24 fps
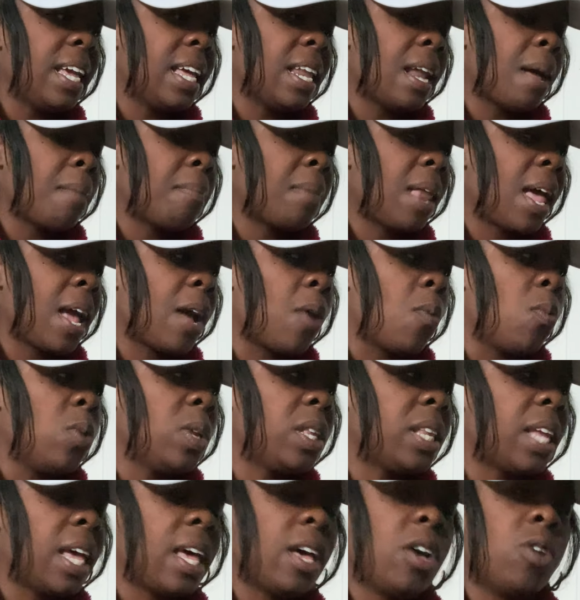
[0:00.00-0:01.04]
And I'm like,
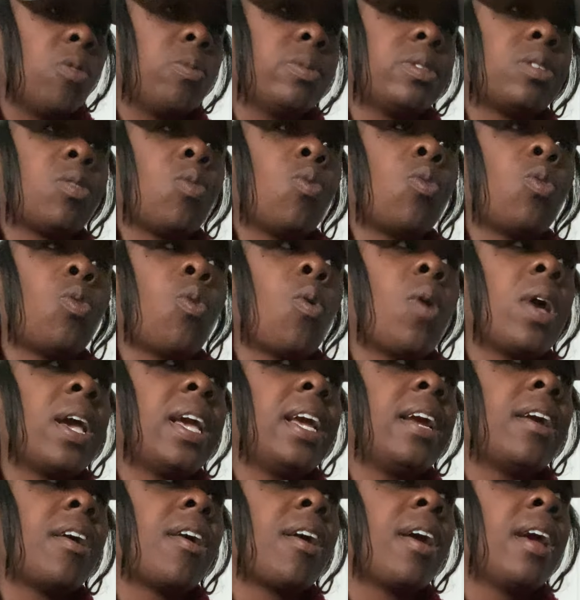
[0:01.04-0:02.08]
what the hell was going on
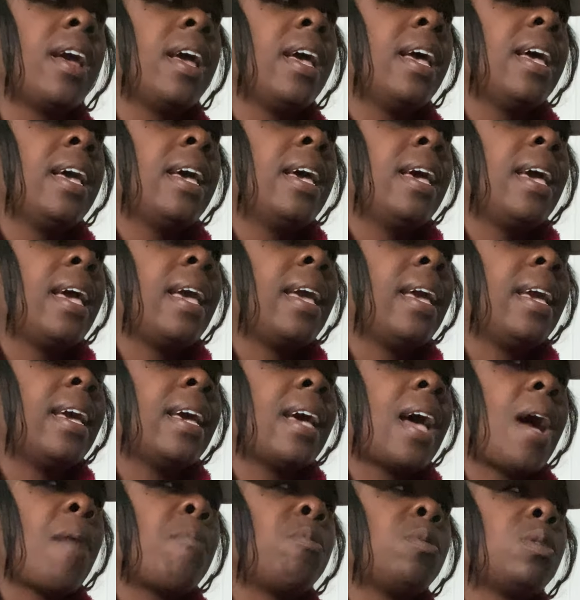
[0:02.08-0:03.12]
here?
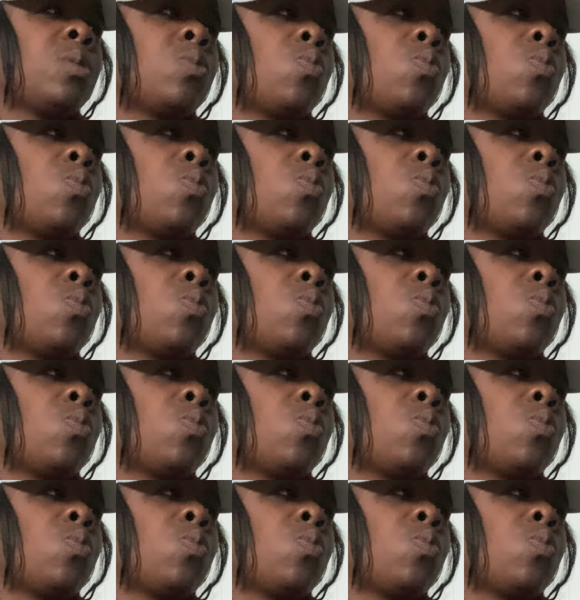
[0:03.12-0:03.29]
And I was